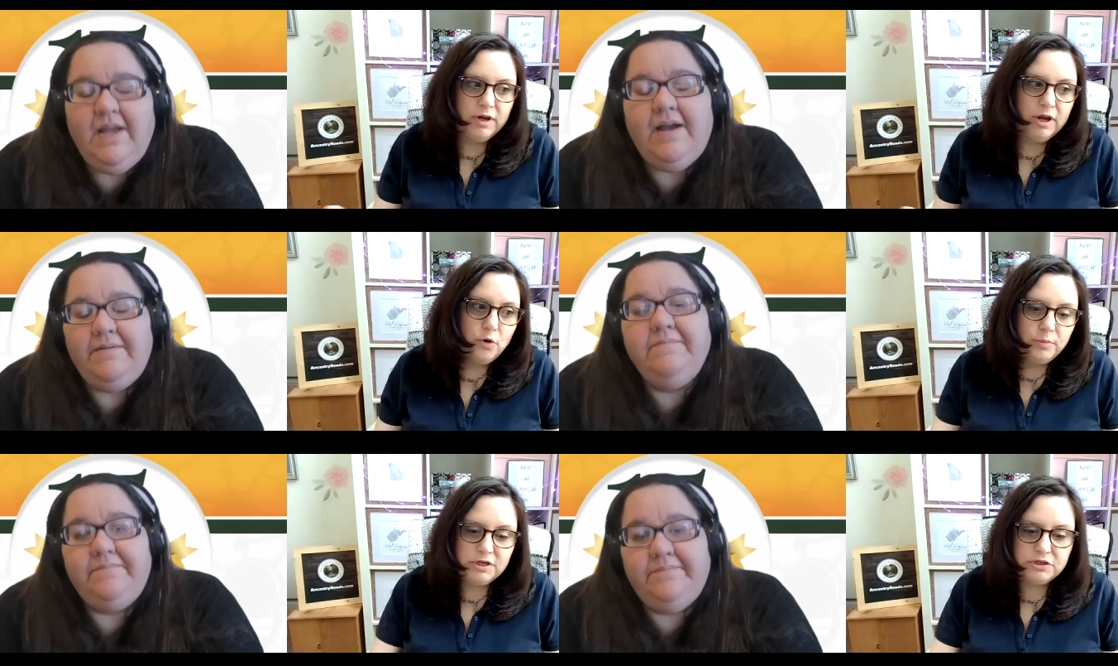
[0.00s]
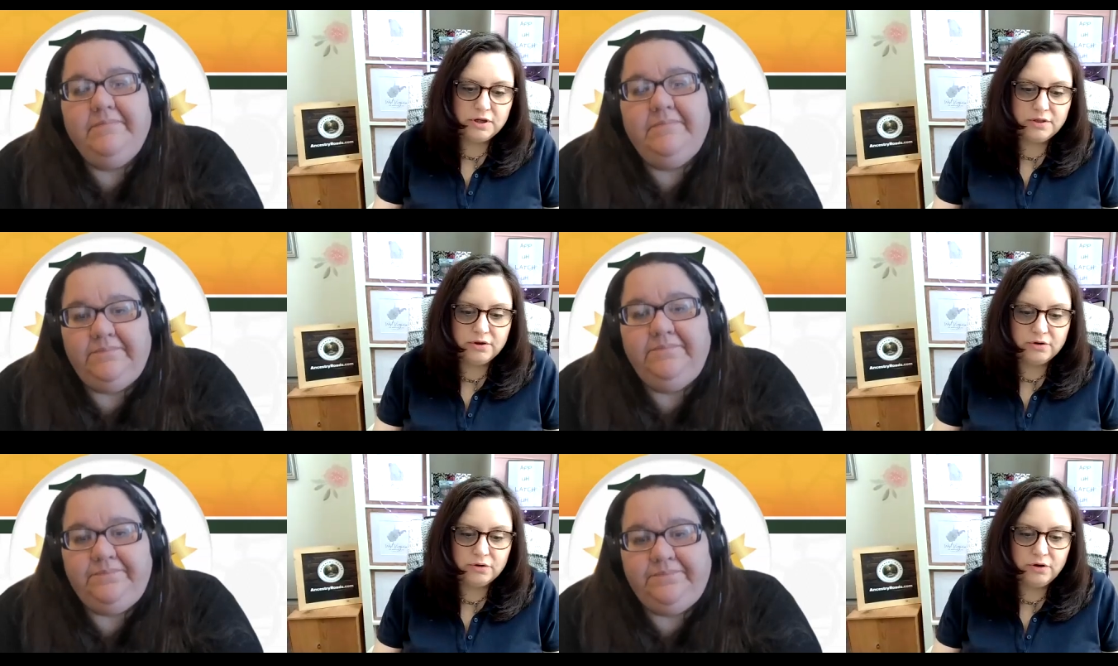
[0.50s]
Speaker 1: we help each
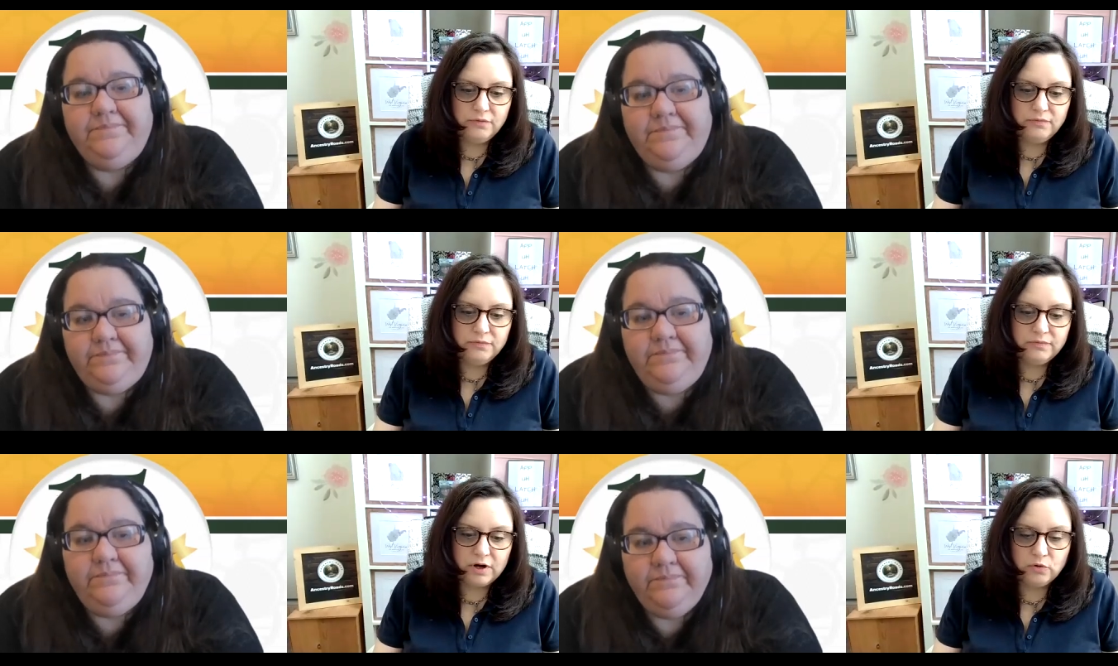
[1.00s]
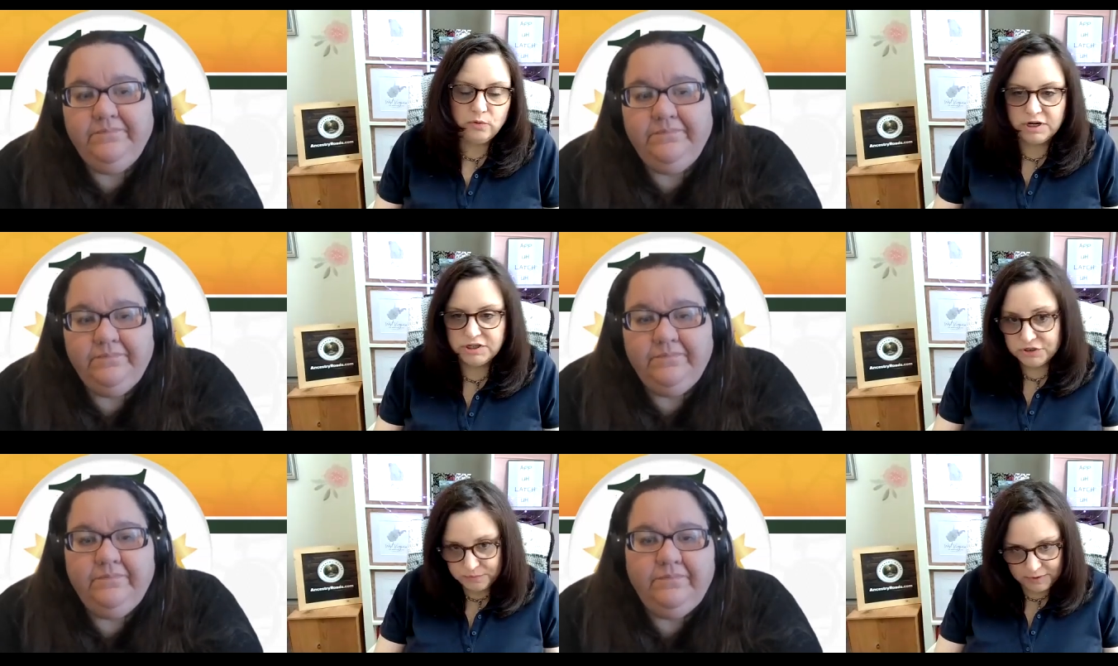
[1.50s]
other. If you've got a
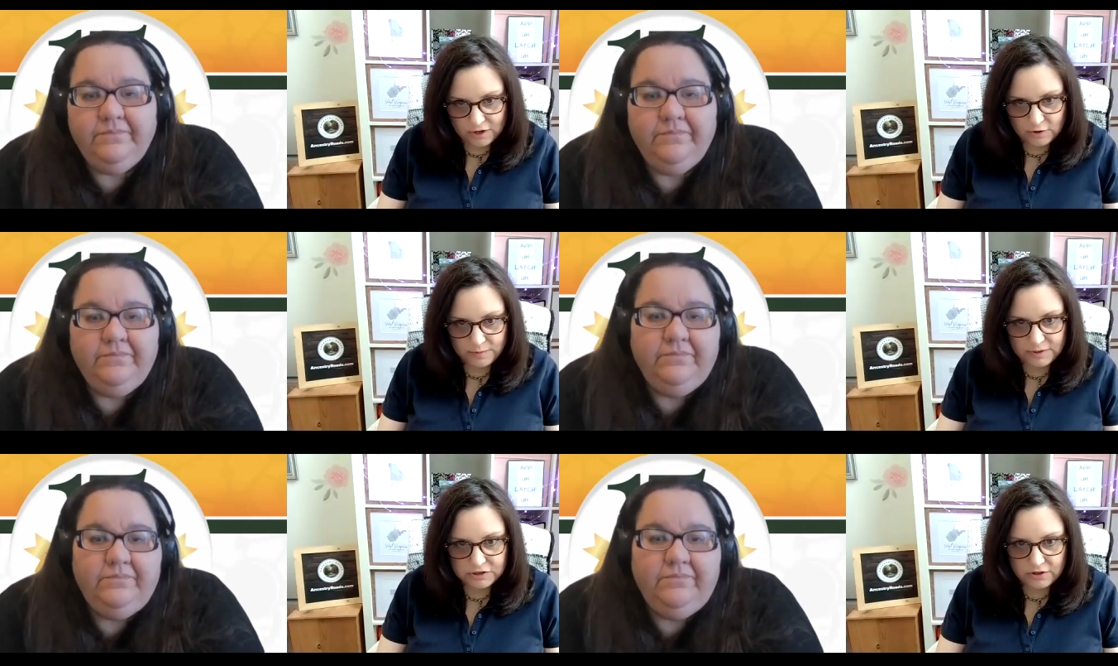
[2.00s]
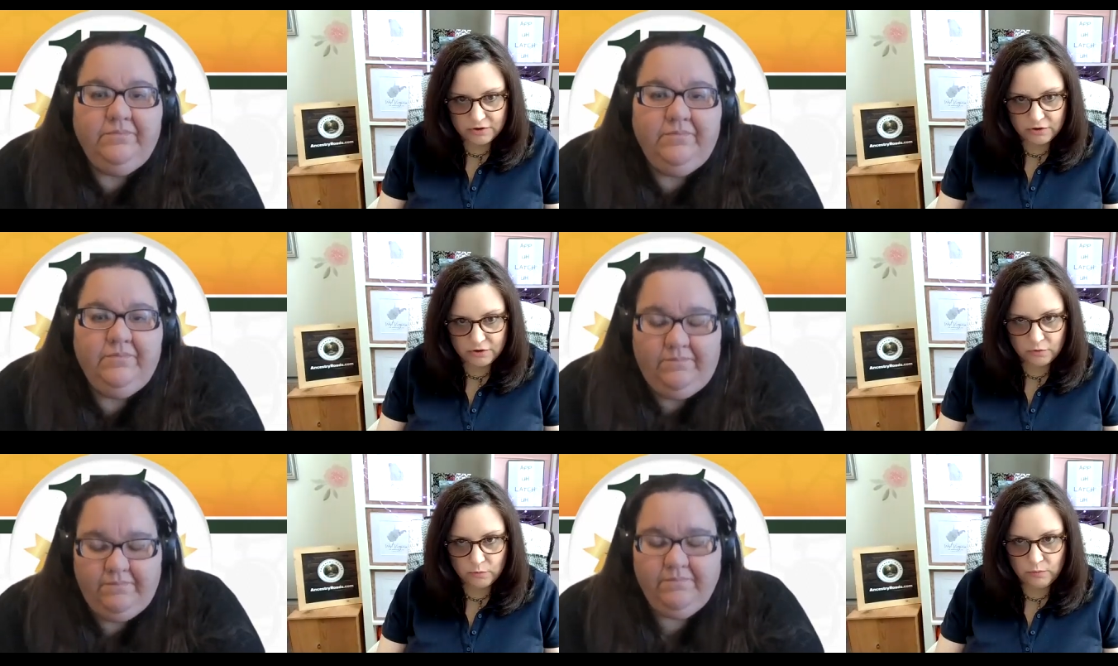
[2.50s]
question, we help each
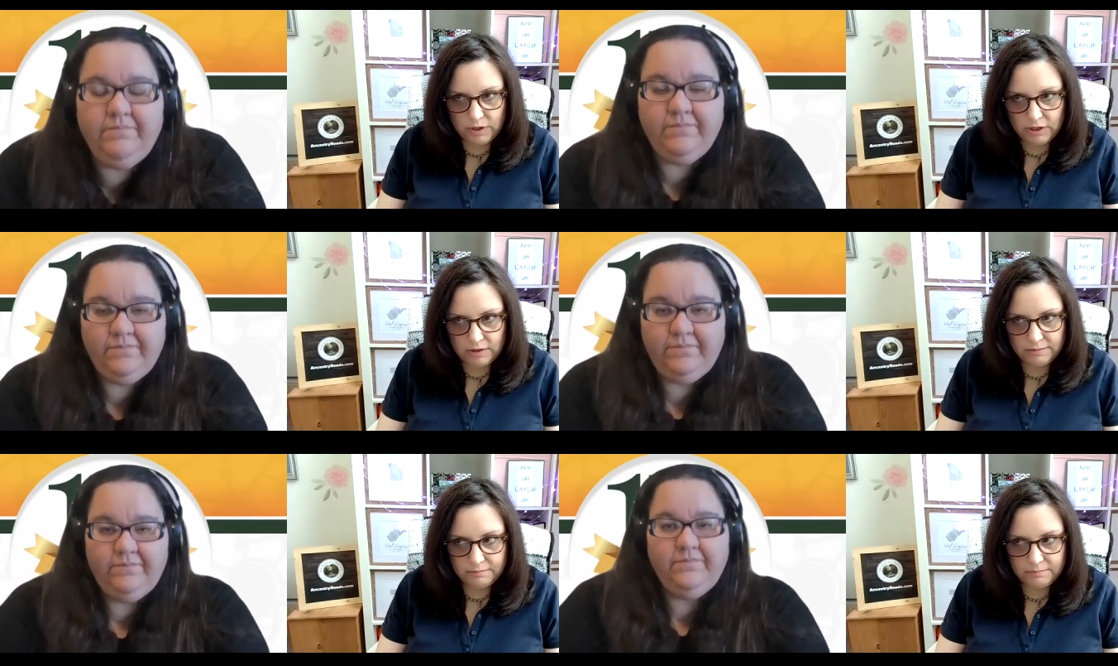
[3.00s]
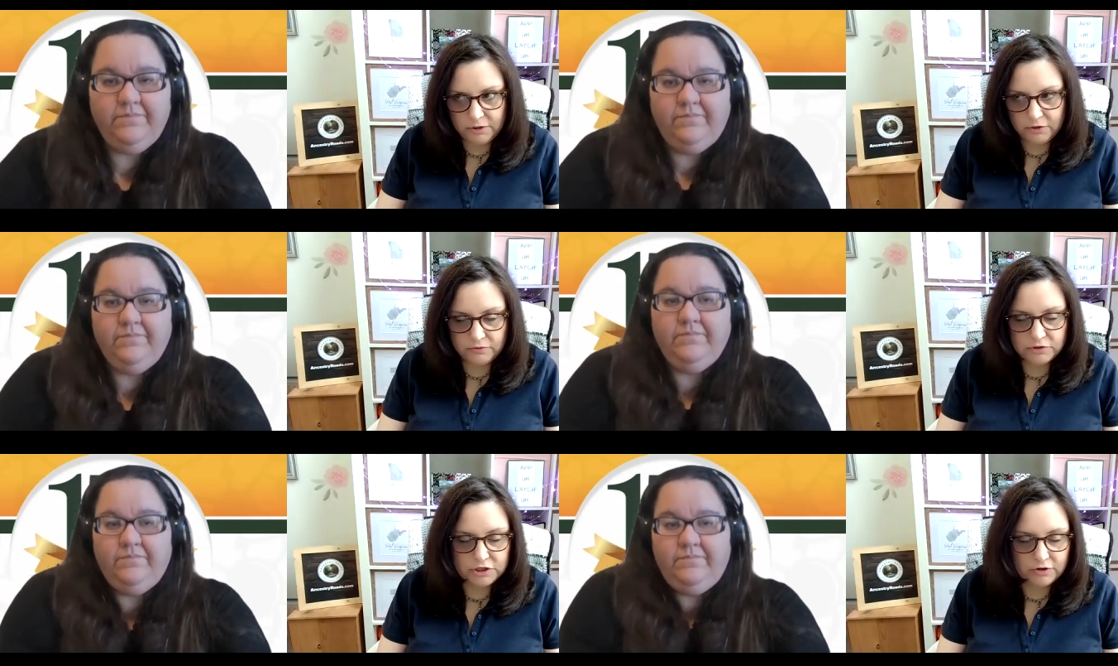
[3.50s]
other. We, you
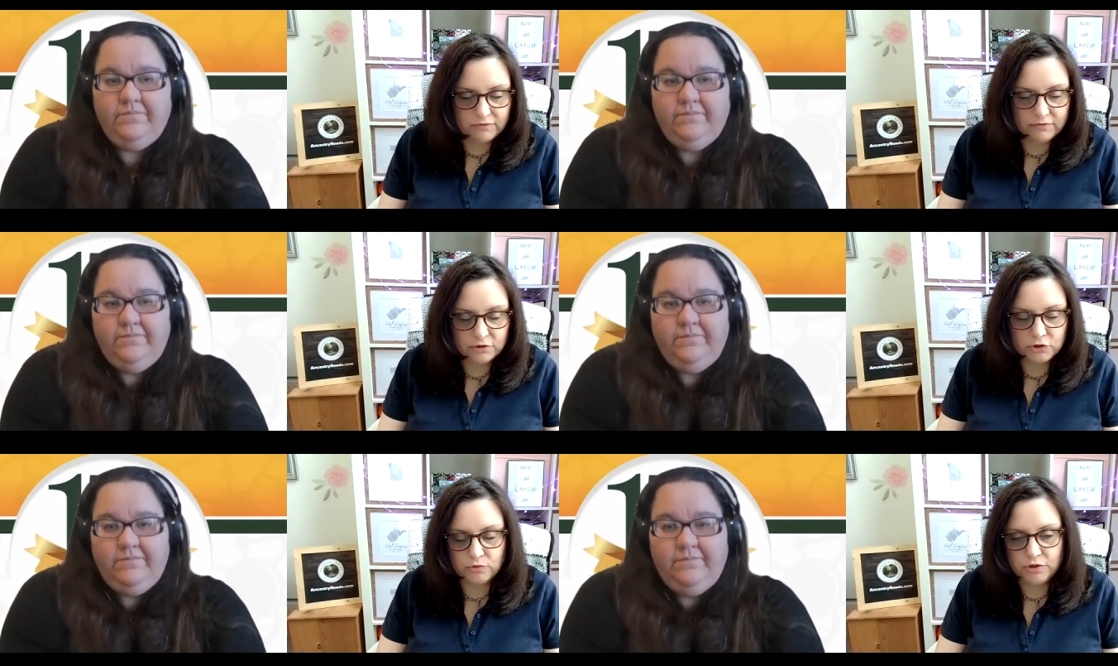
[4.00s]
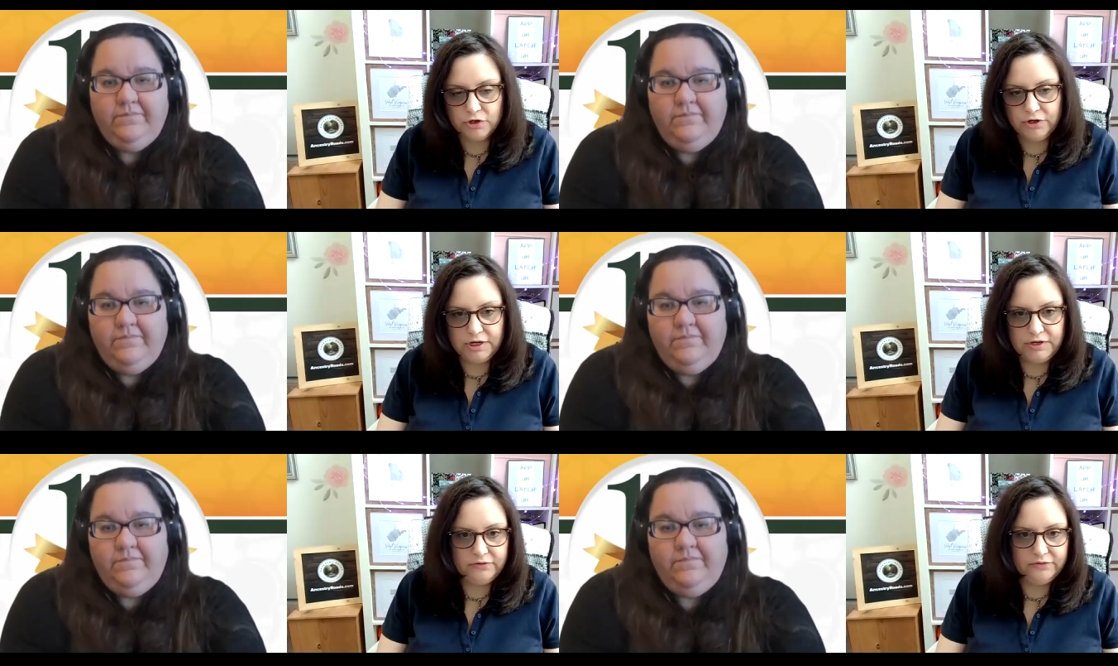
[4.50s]
know, share virtual
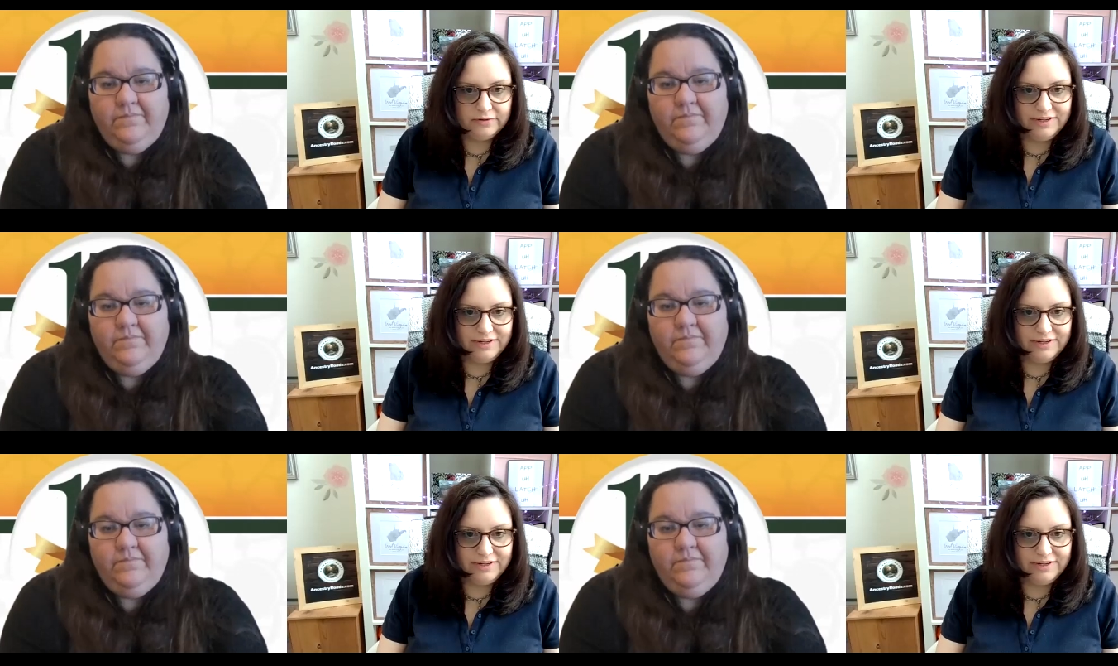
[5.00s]
cookies.